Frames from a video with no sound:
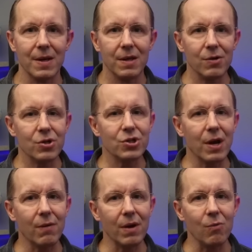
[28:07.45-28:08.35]
You can
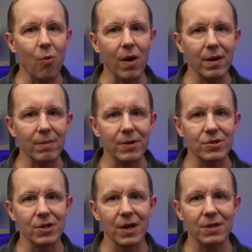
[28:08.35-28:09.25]
generate one image
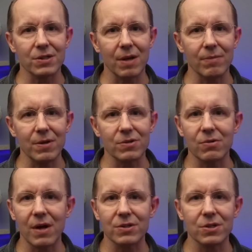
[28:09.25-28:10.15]
the next time the user
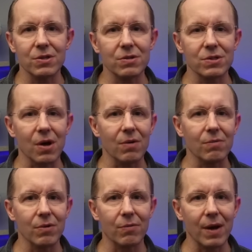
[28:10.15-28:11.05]
asks to do so
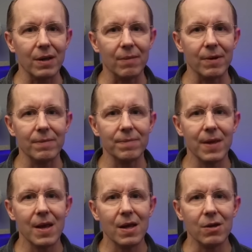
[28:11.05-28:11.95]
with a rate limit.
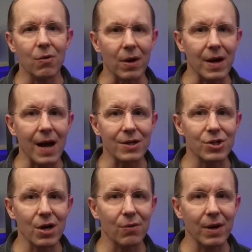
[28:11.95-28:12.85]
You are not
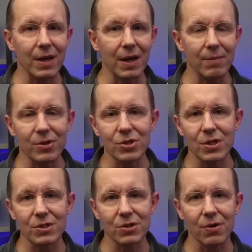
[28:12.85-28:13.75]
generating an image
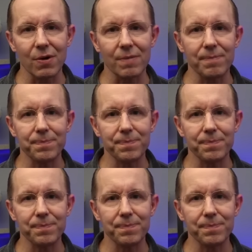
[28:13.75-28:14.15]
this turn.